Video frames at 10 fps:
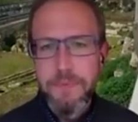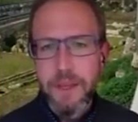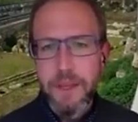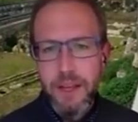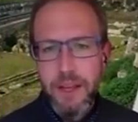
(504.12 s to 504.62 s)

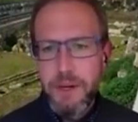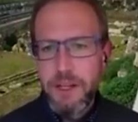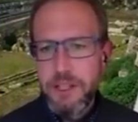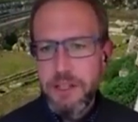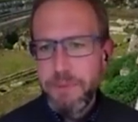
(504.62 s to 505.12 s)
"As when a
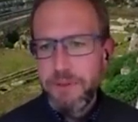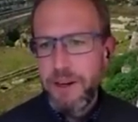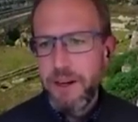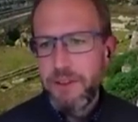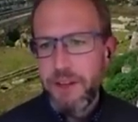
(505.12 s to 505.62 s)
troop of
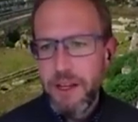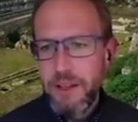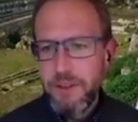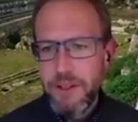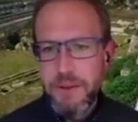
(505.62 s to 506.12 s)
vigorous
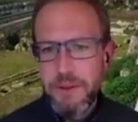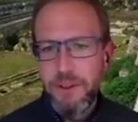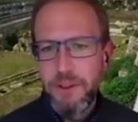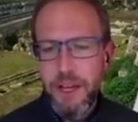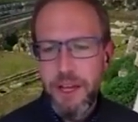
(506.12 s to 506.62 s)
dogs and
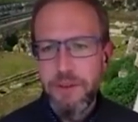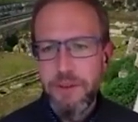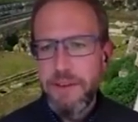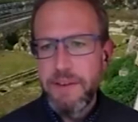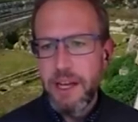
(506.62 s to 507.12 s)
youths assail from
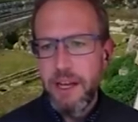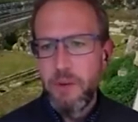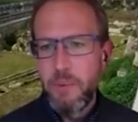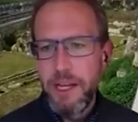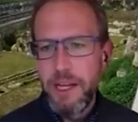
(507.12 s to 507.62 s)
every side
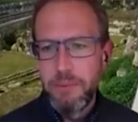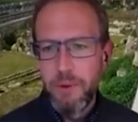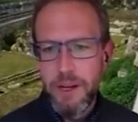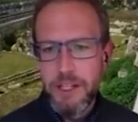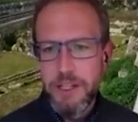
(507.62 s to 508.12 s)
a wild
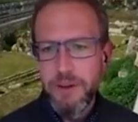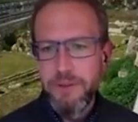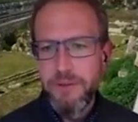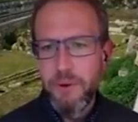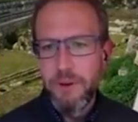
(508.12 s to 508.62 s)
boar issuing
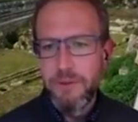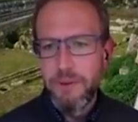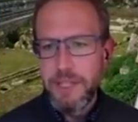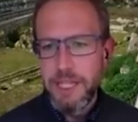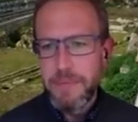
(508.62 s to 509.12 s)
forth
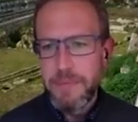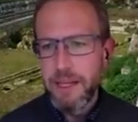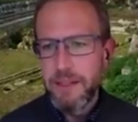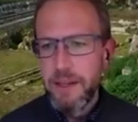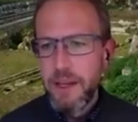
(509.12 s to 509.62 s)
from a deep
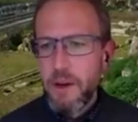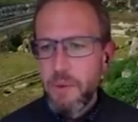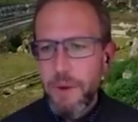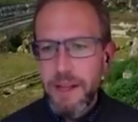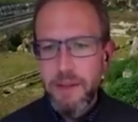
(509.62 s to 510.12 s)
thicket,
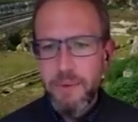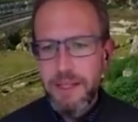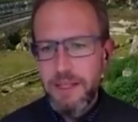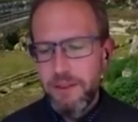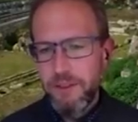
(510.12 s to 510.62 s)
wetting the
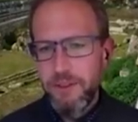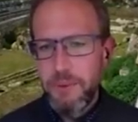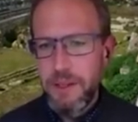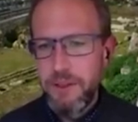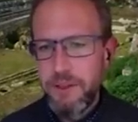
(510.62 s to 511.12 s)
white tusks
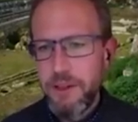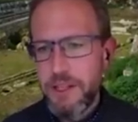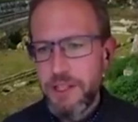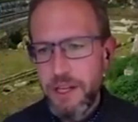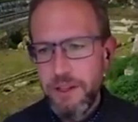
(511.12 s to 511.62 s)
within his
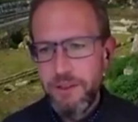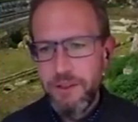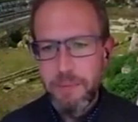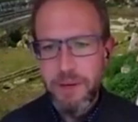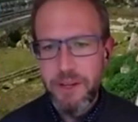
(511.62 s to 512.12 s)
crooked jaws,
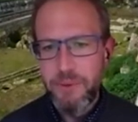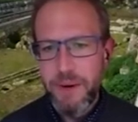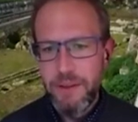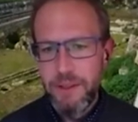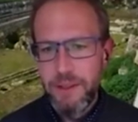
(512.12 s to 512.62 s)
they press
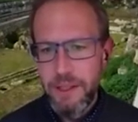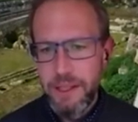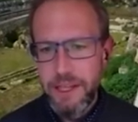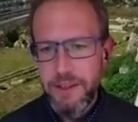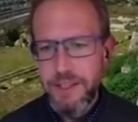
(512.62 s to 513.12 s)
round
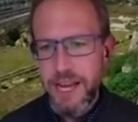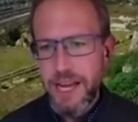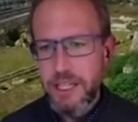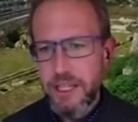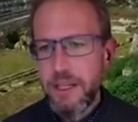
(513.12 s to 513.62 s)
and hear his
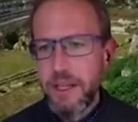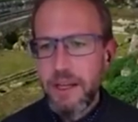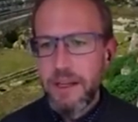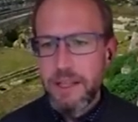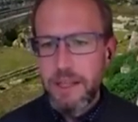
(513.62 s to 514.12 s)
gnashing.
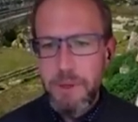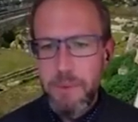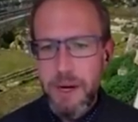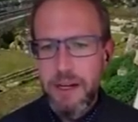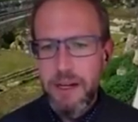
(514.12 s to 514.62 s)
Yet
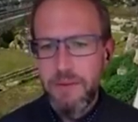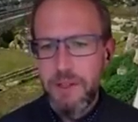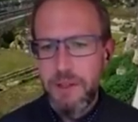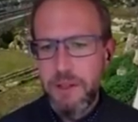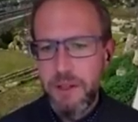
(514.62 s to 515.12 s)
beware to come
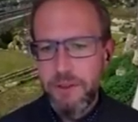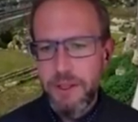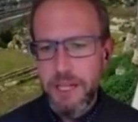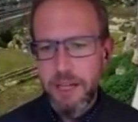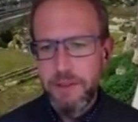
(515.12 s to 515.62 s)
too close to
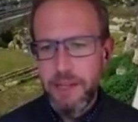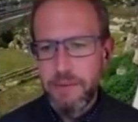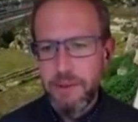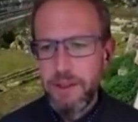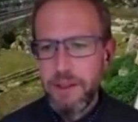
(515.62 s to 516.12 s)
the terrible
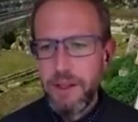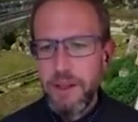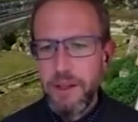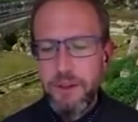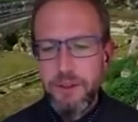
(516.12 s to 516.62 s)
animal.
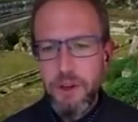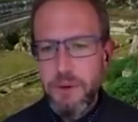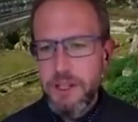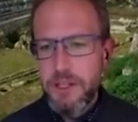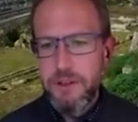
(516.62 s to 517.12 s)
So
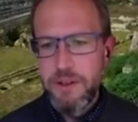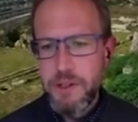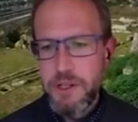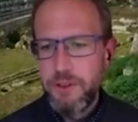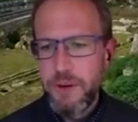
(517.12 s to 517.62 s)
rush the
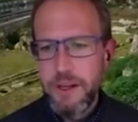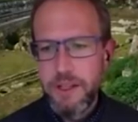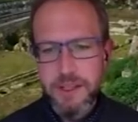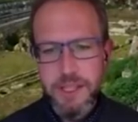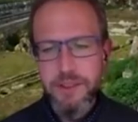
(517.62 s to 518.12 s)
Trojans round
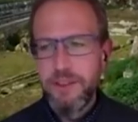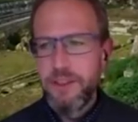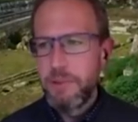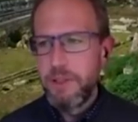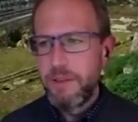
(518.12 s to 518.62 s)
Odysseus,
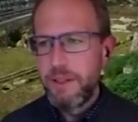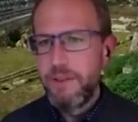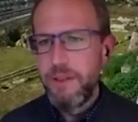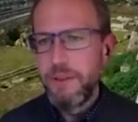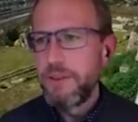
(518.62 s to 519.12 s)
the beloved of
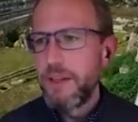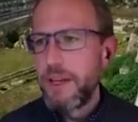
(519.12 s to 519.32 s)
Zeus."